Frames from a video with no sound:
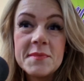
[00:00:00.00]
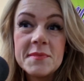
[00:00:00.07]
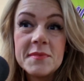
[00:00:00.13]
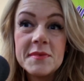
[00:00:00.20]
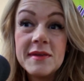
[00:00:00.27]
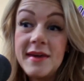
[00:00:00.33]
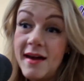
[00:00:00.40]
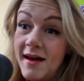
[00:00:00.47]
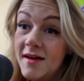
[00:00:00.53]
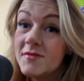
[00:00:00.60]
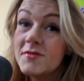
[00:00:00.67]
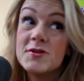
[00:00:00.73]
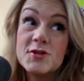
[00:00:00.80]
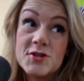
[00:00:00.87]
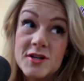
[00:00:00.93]
Yeah,
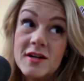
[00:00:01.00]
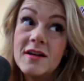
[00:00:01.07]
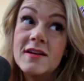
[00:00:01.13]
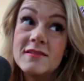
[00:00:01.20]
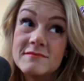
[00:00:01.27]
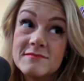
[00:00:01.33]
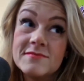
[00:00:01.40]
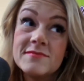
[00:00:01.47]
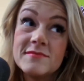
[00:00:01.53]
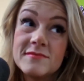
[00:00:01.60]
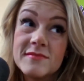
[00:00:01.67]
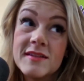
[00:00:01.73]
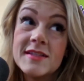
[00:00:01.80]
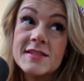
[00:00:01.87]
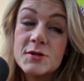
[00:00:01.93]
for sure.
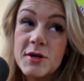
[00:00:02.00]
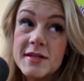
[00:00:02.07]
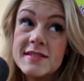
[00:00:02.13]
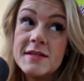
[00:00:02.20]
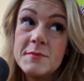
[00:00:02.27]
It's crazy.